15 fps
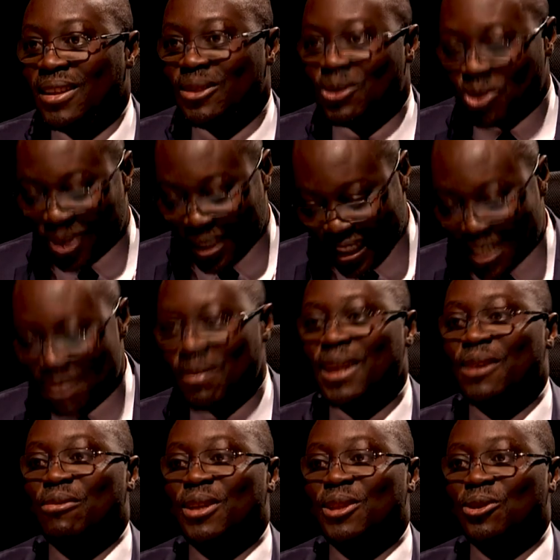So this
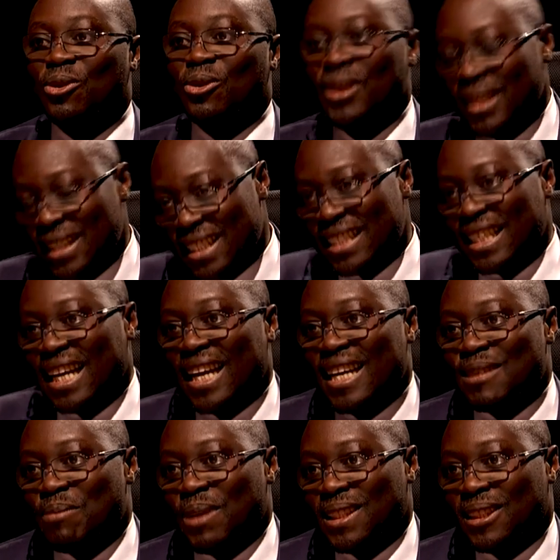manifesto, this is their
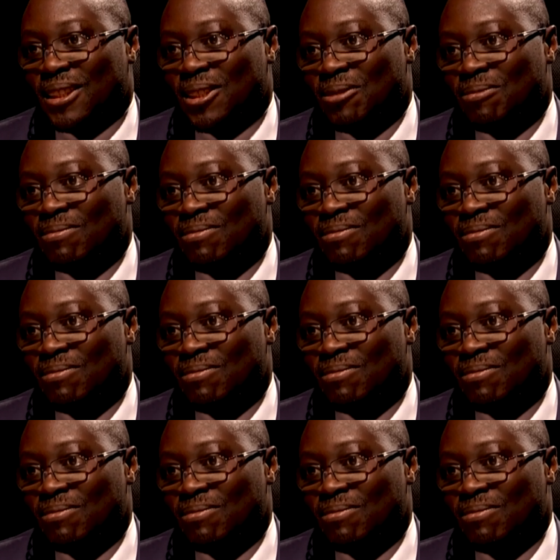last budget.